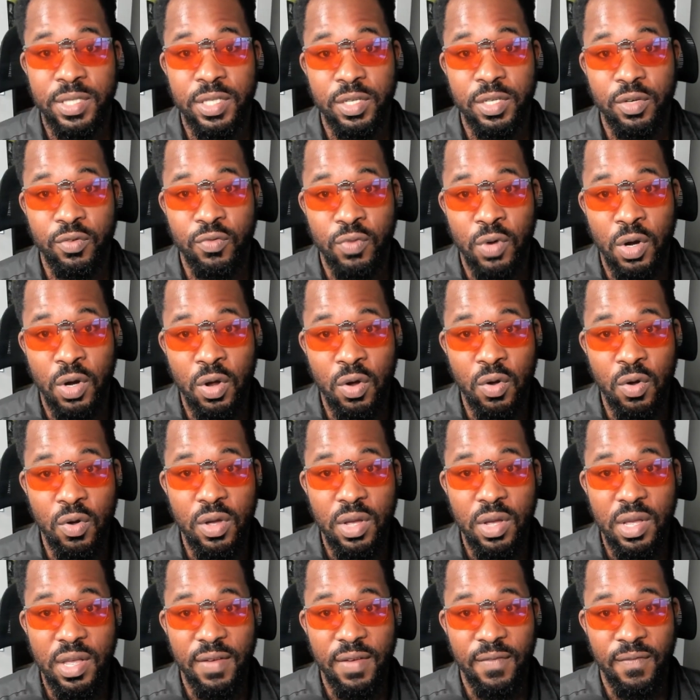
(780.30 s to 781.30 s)
grow
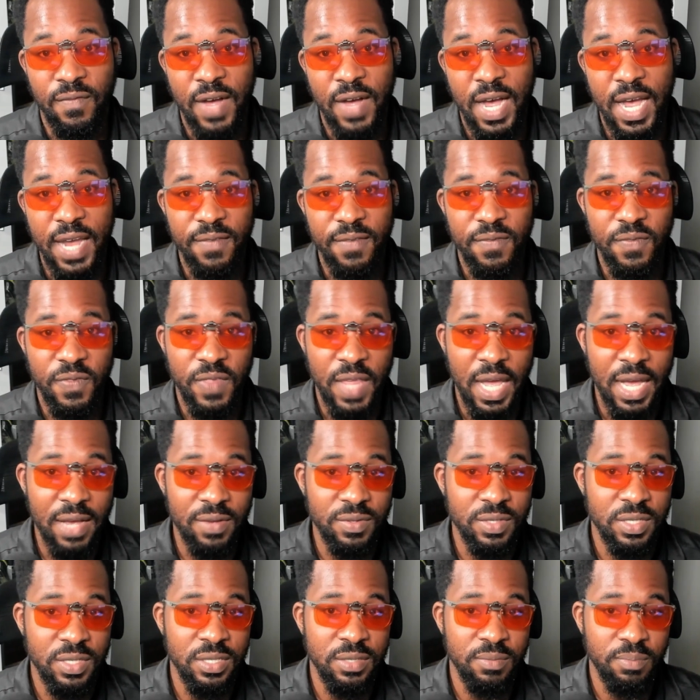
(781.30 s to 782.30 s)

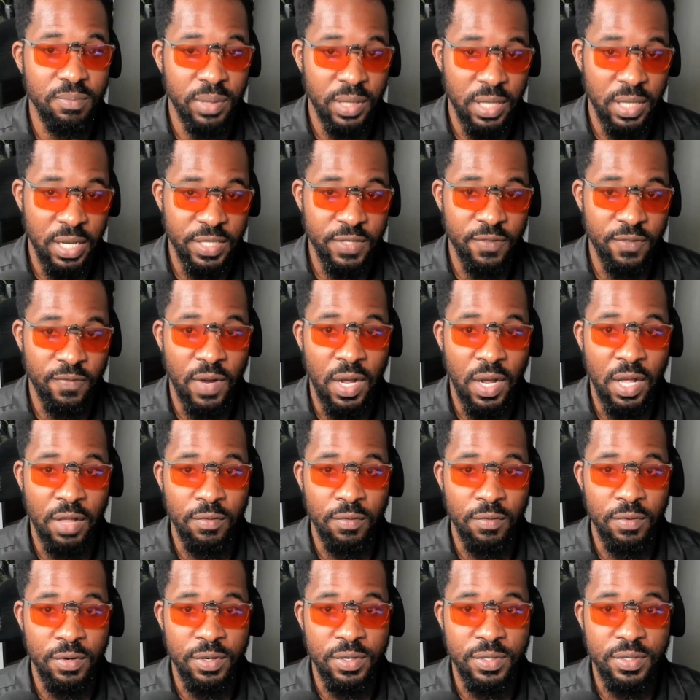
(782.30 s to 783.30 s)
5,000 plus
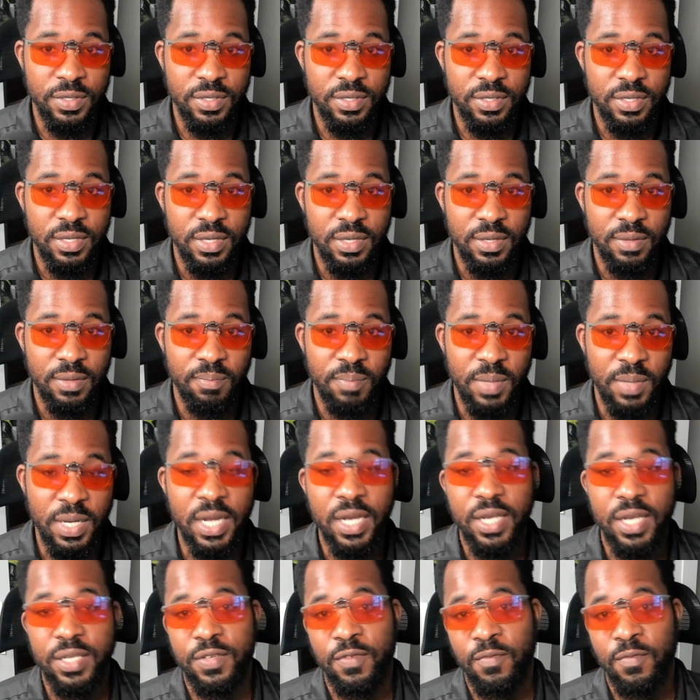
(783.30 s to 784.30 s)
followers
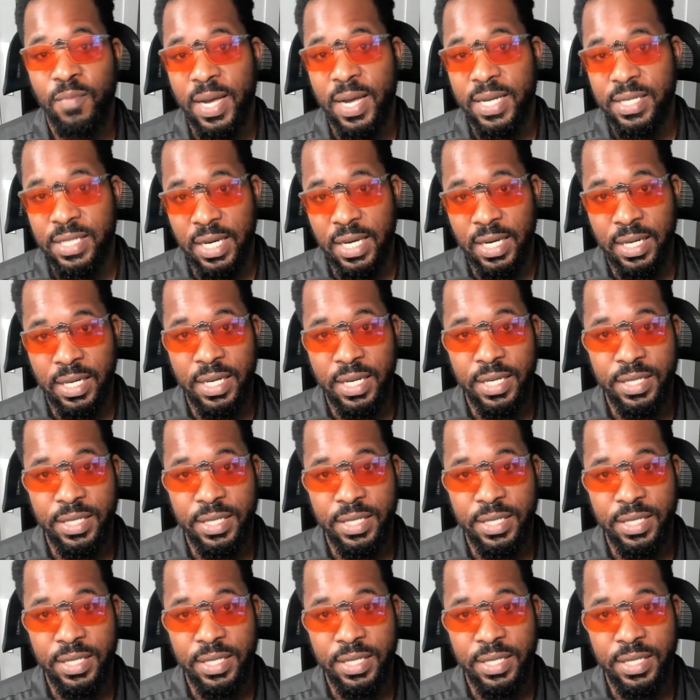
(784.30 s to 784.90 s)
because of my techniques